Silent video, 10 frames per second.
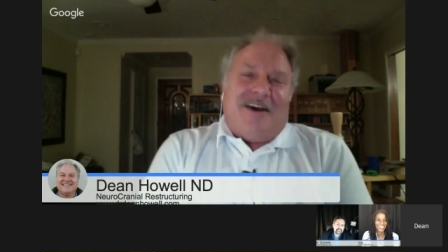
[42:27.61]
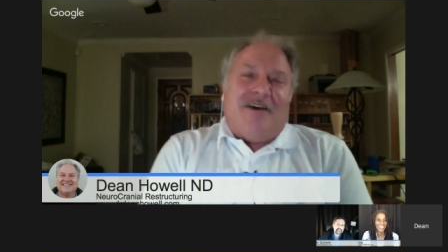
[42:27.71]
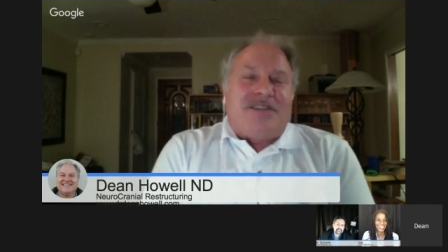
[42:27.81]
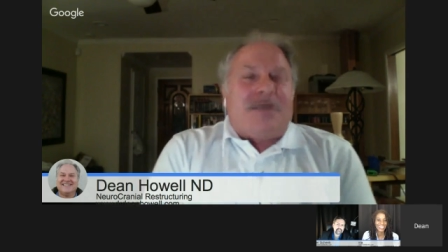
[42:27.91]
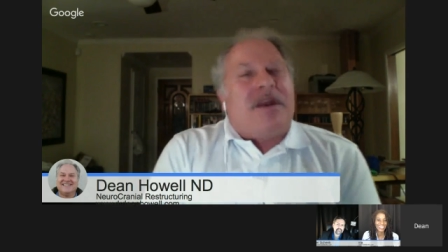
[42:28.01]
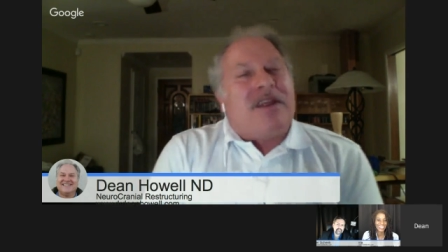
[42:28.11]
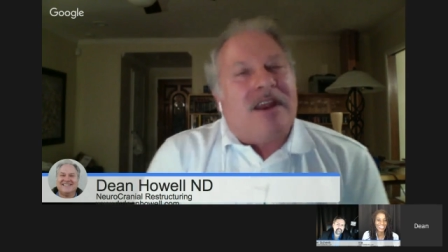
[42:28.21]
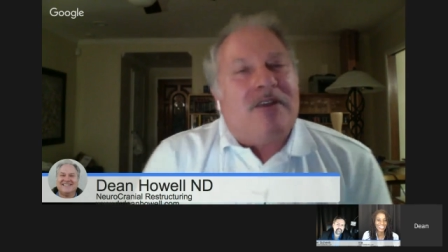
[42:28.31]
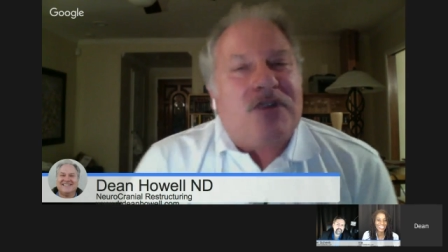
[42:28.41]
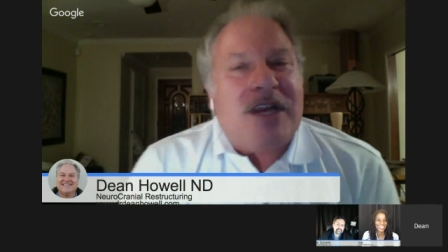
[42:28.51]
of somebody
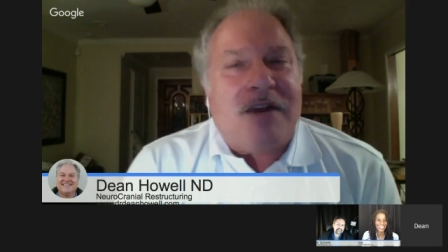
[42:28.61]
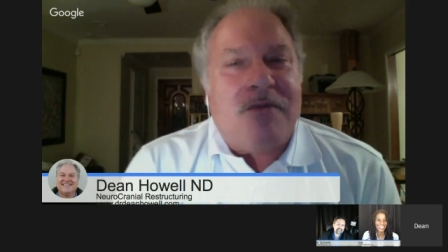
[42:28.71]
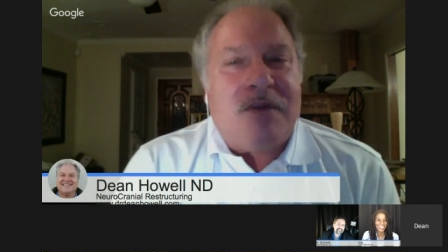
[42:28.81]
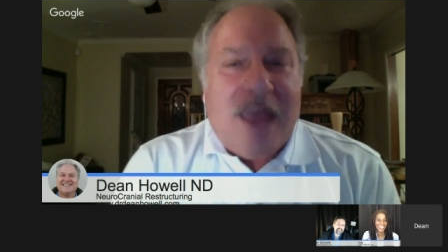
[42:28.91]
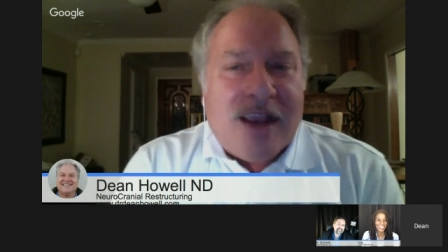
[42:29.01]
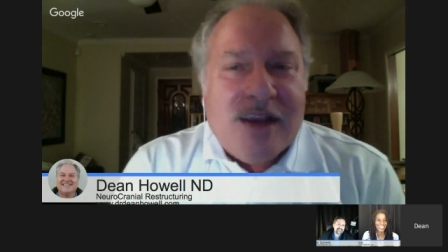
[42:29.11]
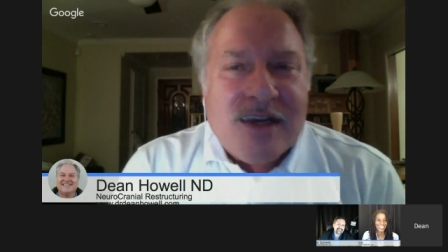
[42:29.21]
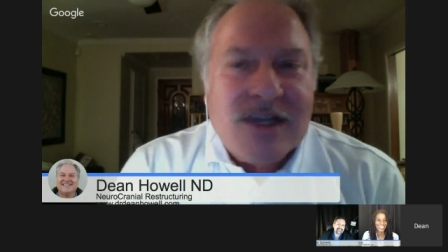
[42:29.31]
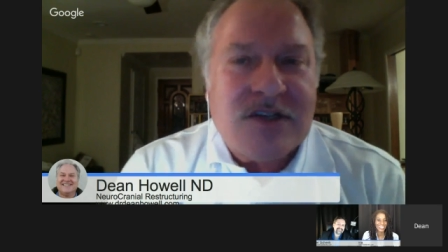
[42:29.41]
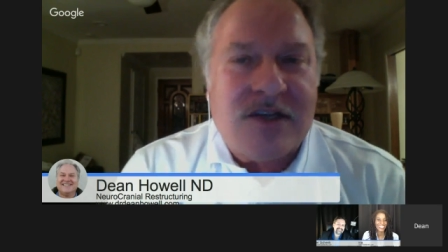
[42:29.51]
that I've treated with that
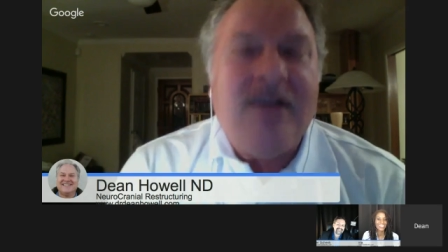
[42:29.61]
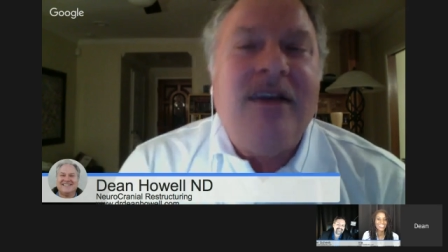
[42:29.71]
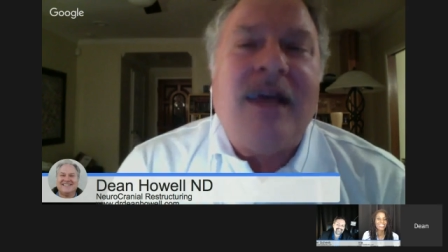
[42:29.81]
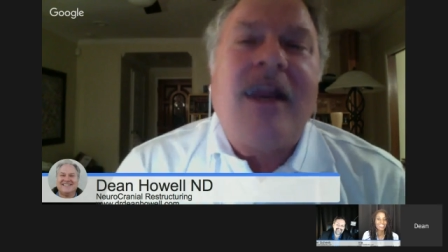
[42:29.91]
condition